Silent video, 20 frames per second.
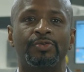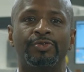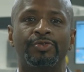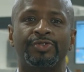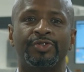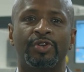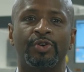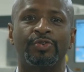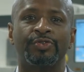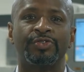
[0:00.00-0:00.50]

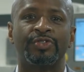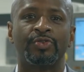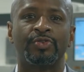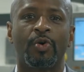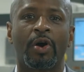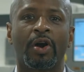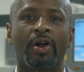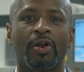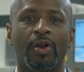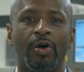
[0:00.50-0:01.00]
Students who
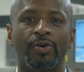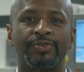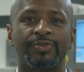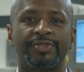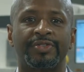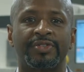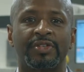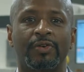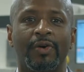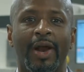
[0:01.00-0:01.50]
are
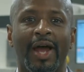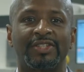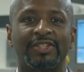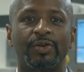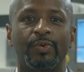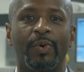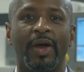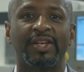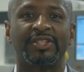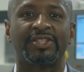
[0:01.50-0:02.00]
close to
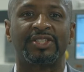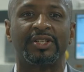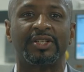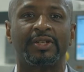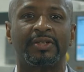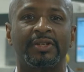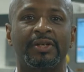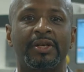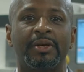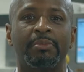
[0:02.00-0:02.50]

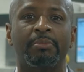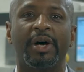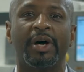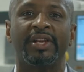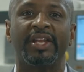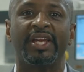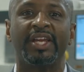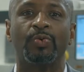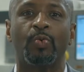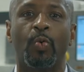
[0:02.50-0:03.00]
graduation but
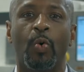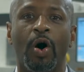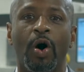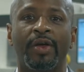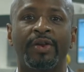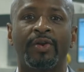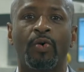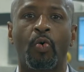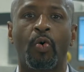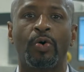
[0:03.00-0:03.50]
need
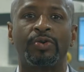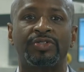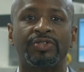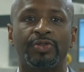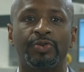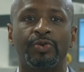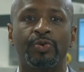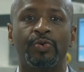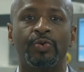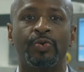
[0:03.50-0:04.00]
one or
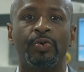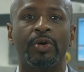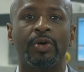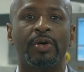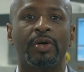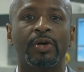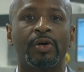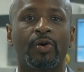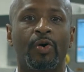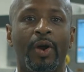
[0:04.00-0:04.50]
two
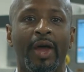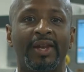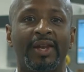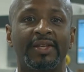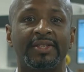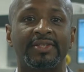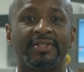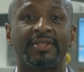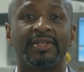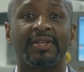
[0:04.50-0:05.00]

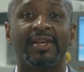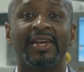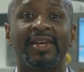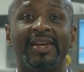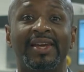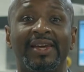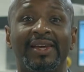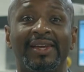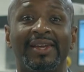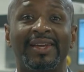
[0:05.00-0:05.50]
credits
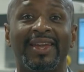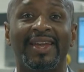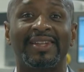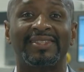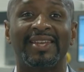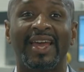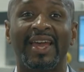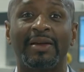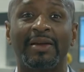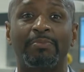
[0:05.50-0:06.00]
can
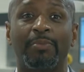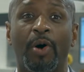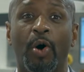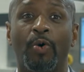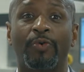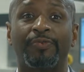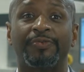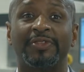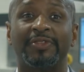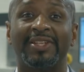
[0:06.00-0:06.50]
take
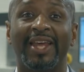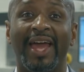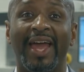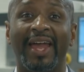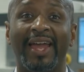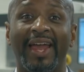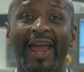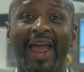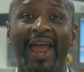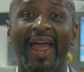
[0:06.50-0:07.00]
both
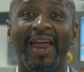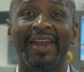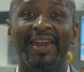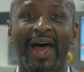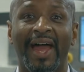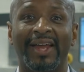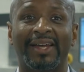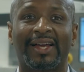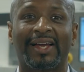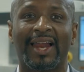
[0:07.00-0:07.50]
day and
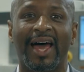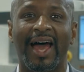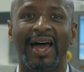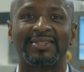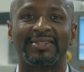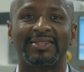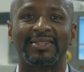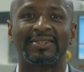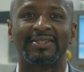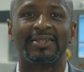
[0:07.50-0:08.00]
night
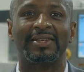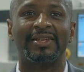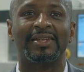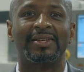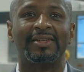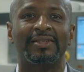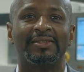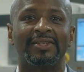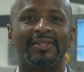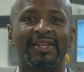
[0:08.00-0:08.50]
classes
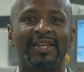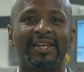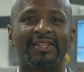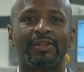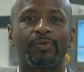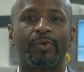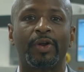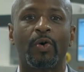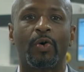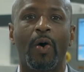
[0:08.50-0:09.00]
to get
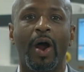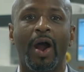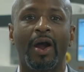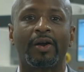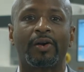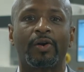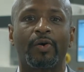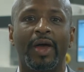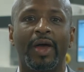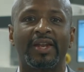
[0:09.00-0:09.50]
the
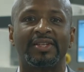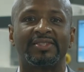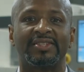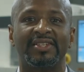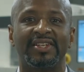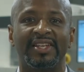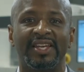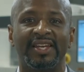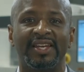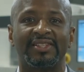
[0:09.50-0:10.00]
required credits
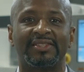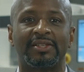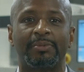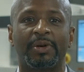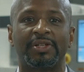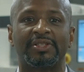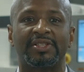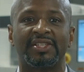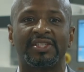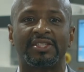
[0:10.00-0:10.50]
needed to
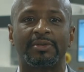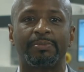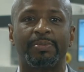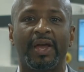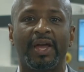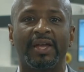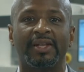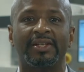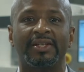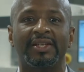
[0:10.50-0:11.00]

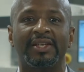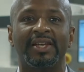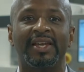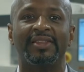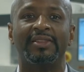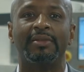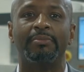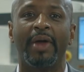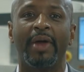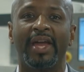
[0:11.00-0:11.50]
participate
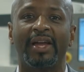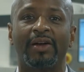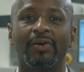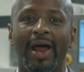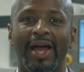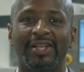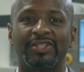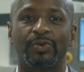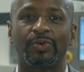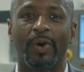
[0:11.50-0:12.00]
in the May
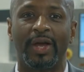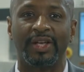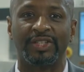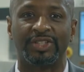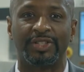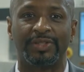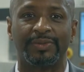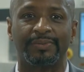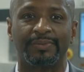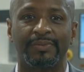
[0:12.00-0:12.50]

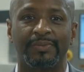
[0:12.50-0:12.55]
graduation.